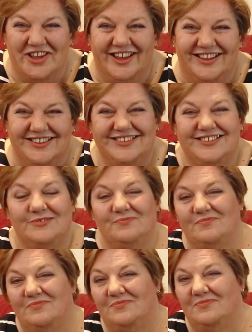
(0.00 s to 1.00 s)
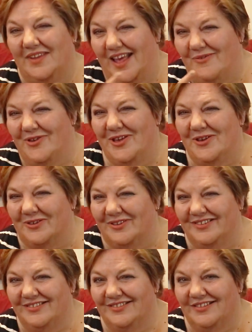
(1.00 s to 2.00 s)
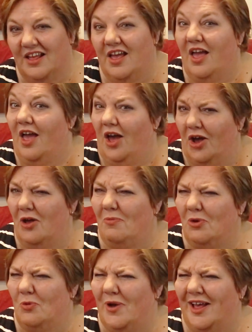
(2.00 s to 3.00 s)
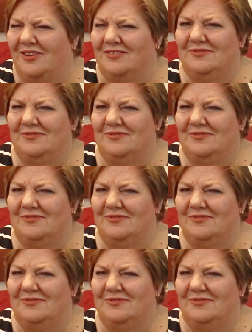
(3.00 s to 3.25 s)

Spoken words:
here. How are you? I hope you're well.